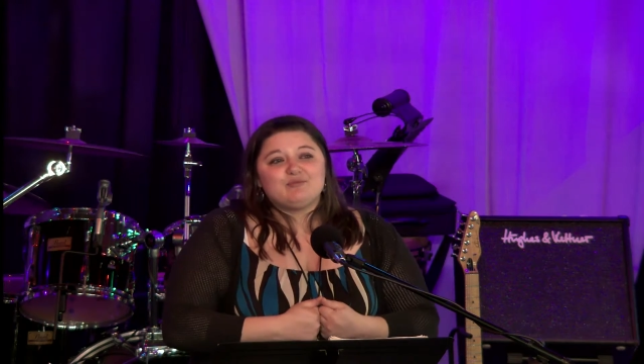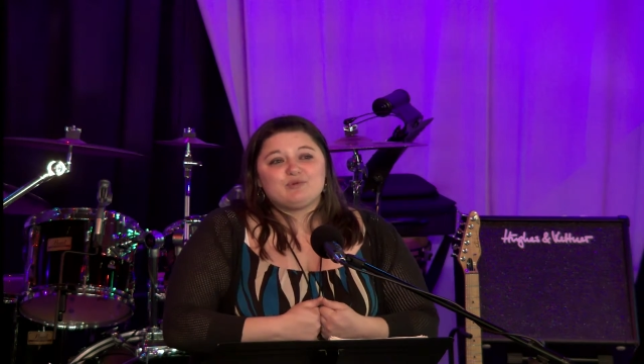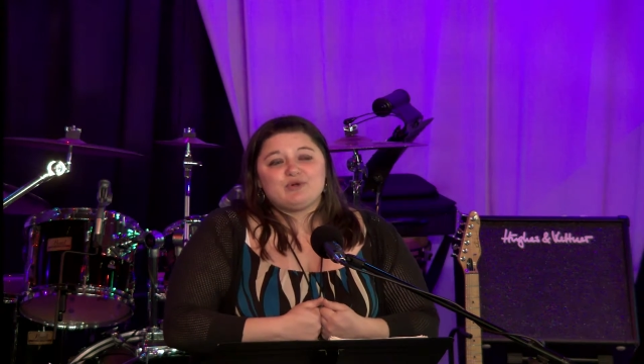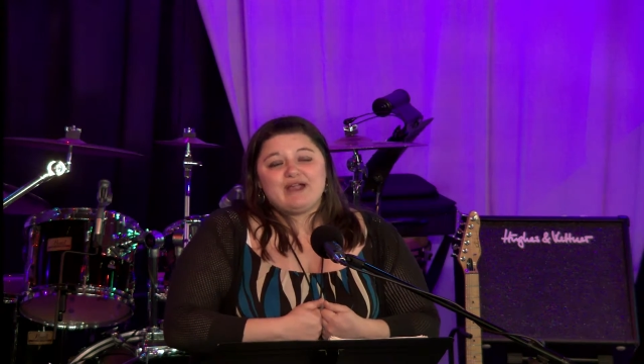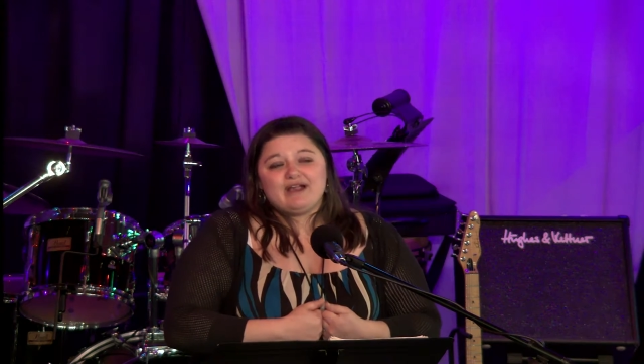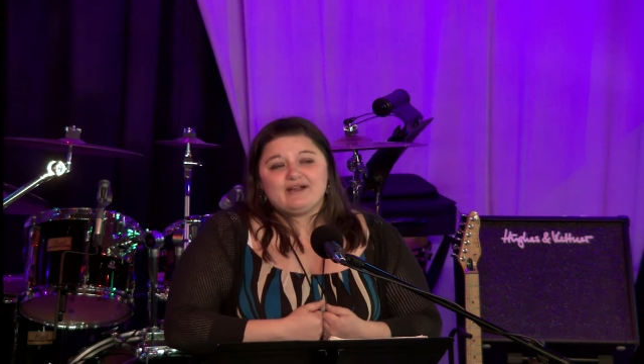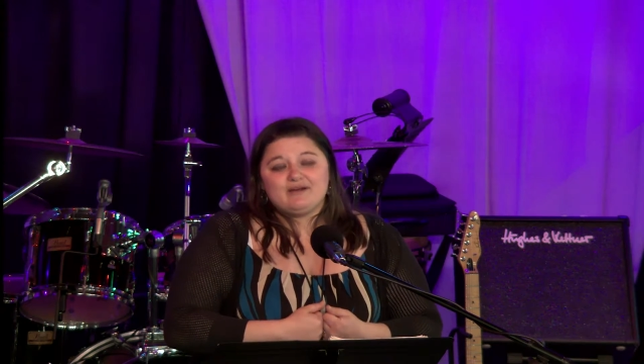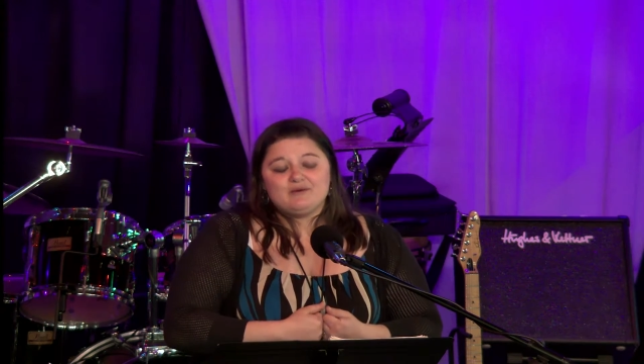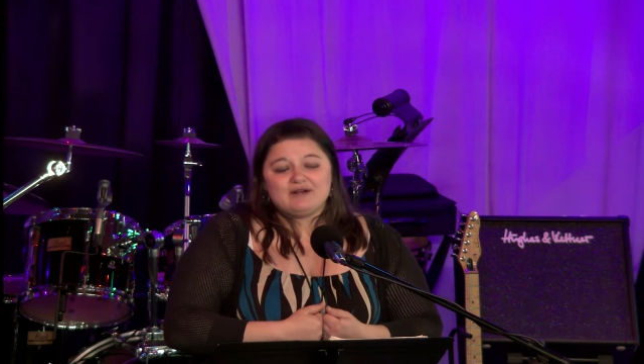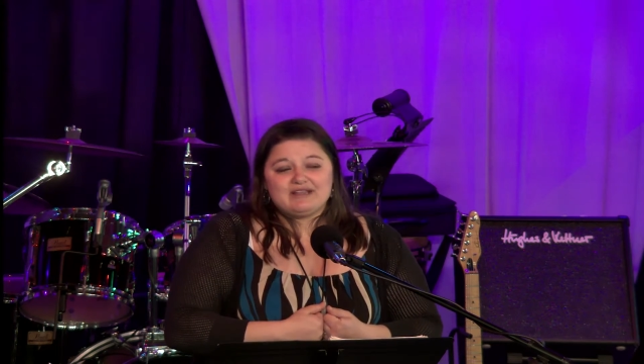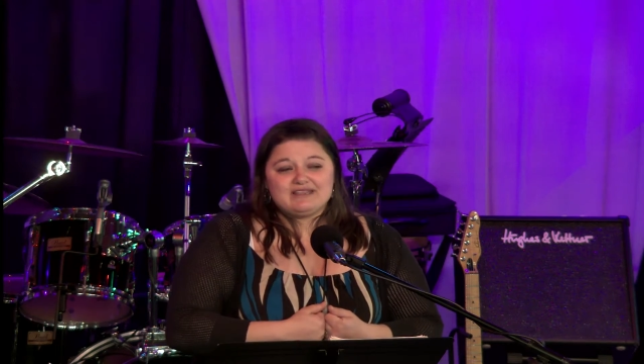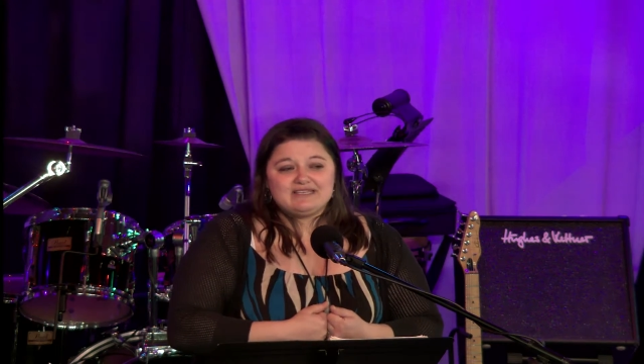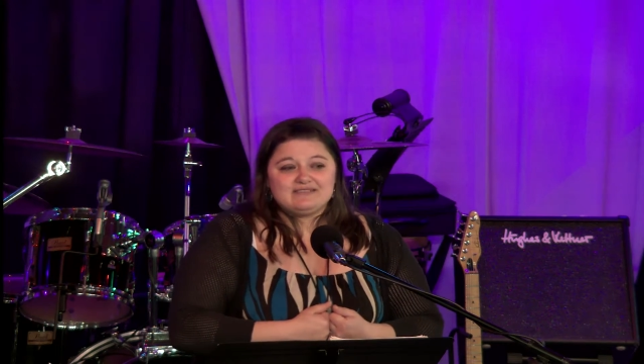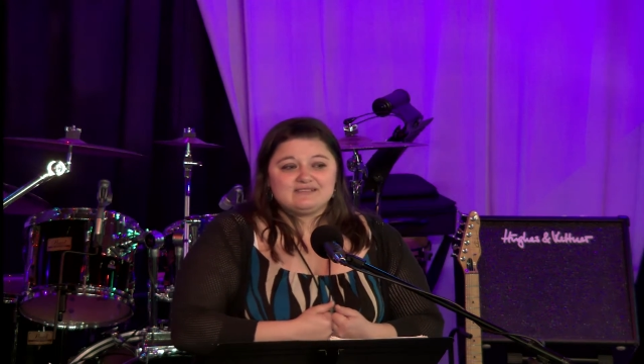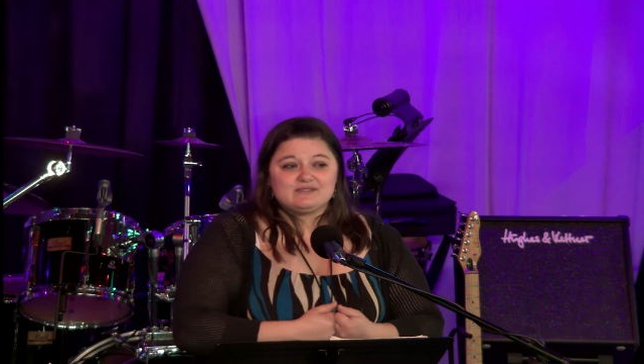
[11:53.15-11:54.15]
prayer at one
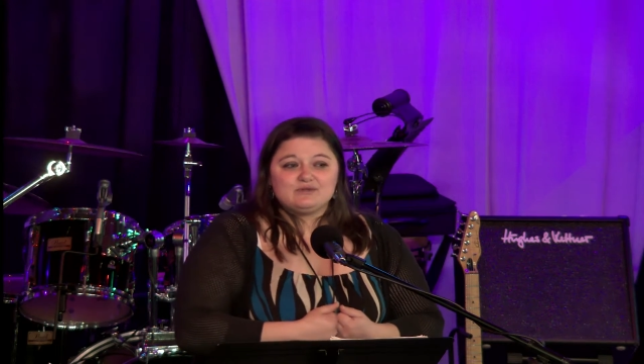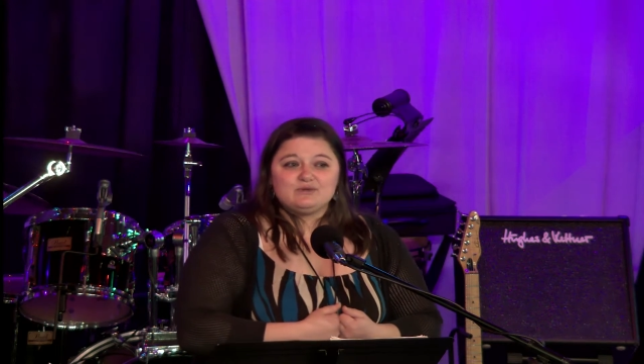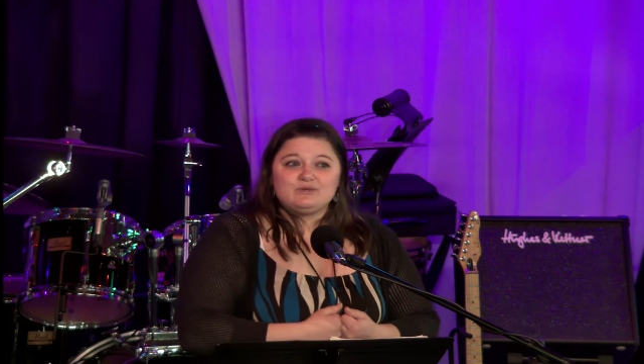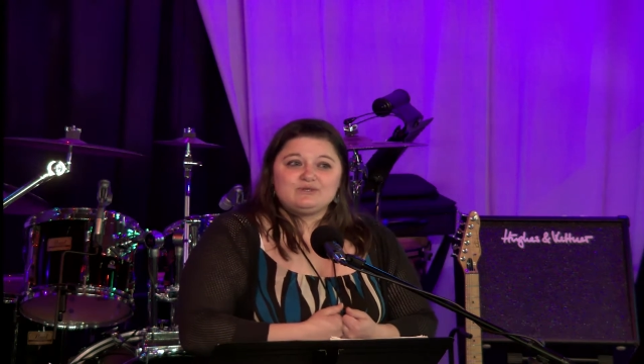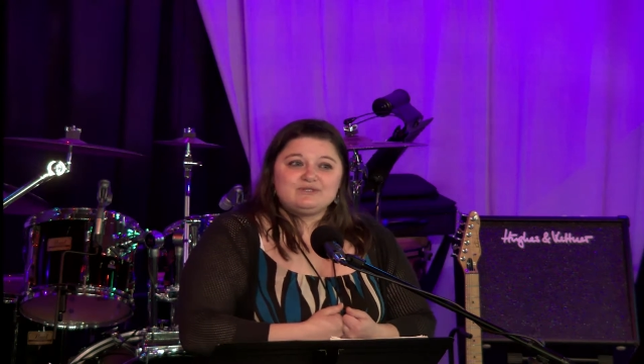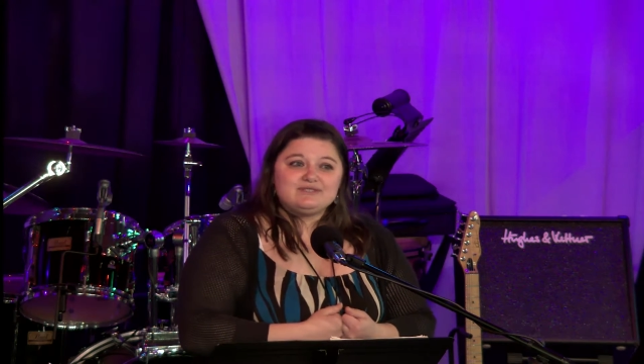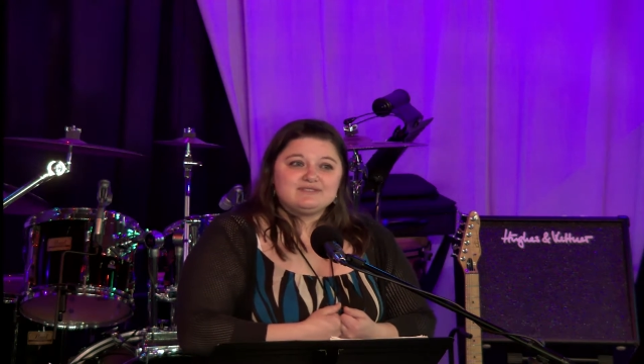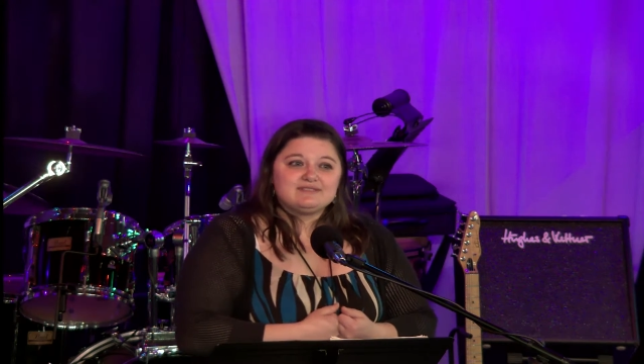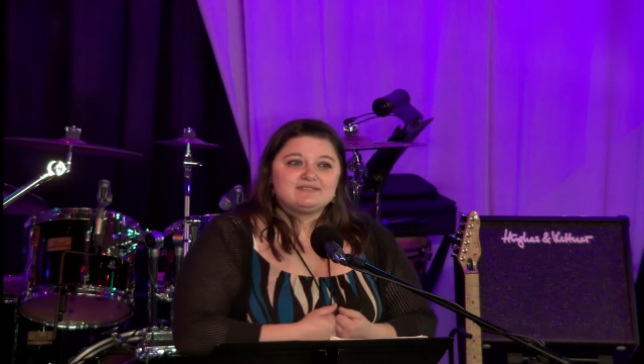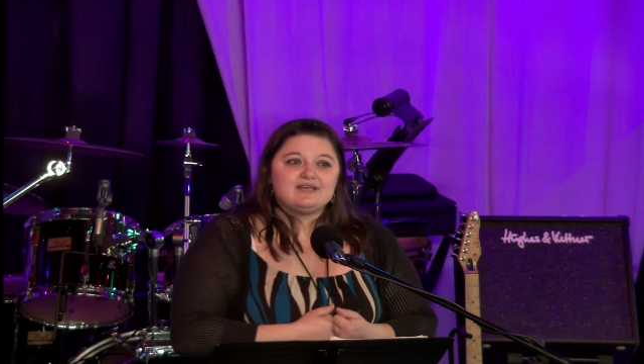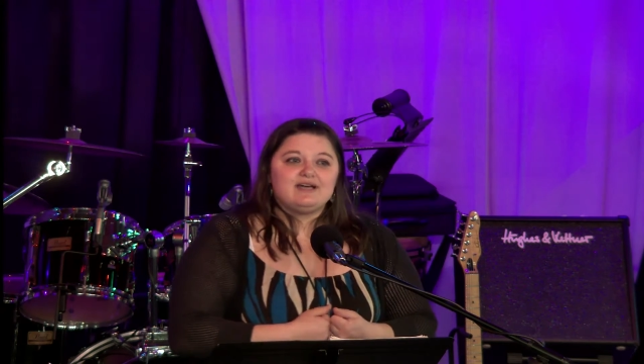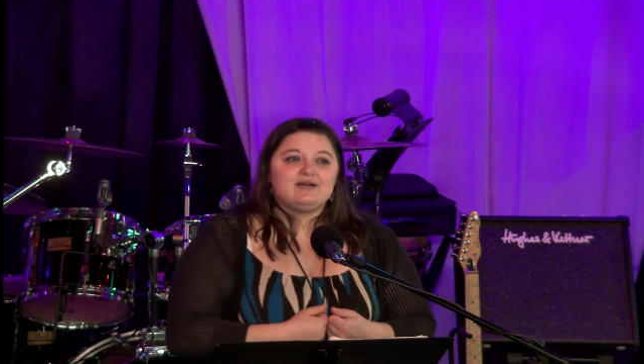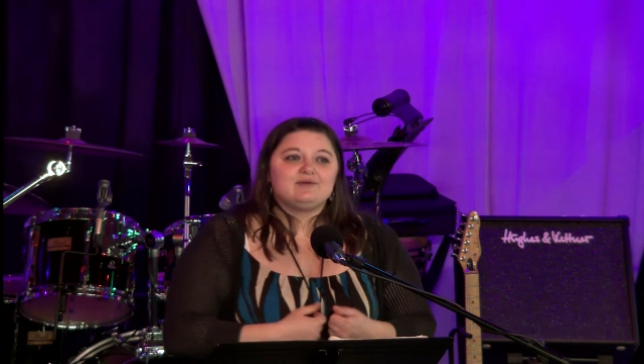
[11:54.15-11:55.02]
of these schools,